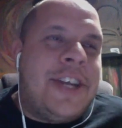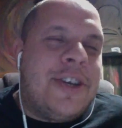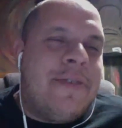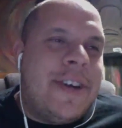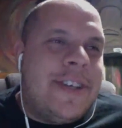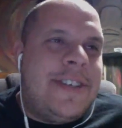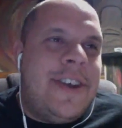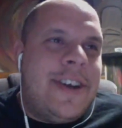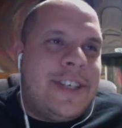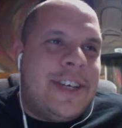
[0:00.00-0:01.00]
versus
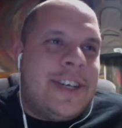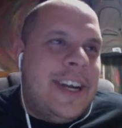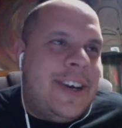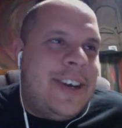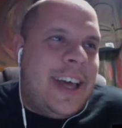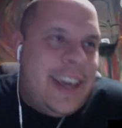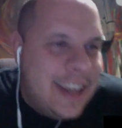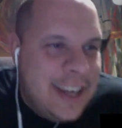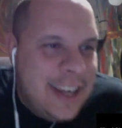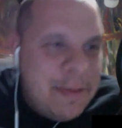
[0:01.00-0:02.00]
nurture, like
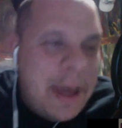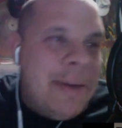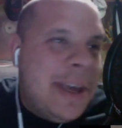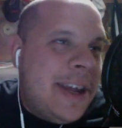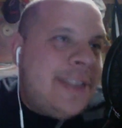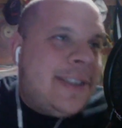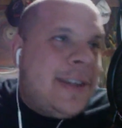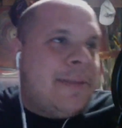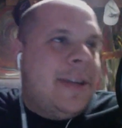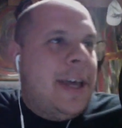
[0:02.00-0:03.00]
maybe it is
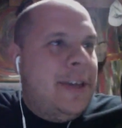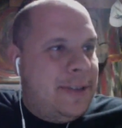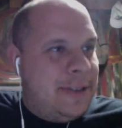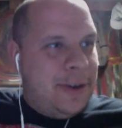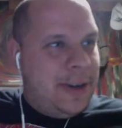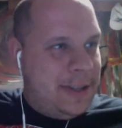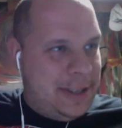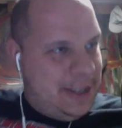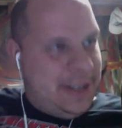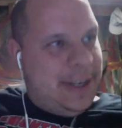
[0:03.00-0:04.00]
something that you saw as a
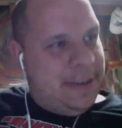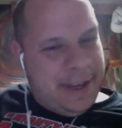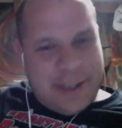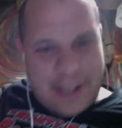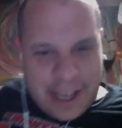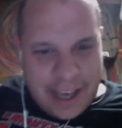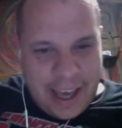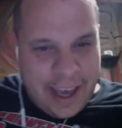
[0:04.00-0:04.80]
kid that made you like, hey,